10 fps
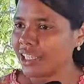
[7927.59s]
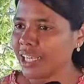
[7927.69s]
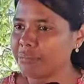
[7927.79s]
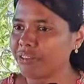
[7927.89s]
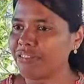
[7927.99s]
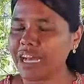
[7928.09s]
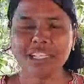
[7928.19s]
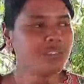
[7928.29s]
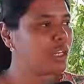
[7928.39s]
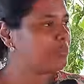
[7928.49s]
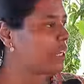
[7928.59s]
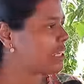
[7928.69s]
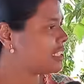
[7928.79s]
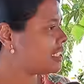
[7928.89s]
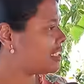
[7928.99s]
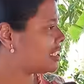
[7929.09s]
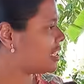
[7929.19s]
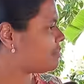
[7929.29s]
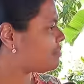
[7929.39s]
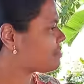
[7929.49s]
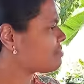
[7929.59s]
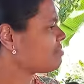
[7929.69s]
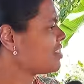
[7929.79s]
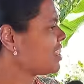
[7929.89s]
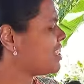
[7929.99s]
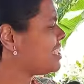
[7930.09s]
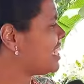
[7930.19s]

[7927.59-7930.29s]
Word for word: And my father told my sister, she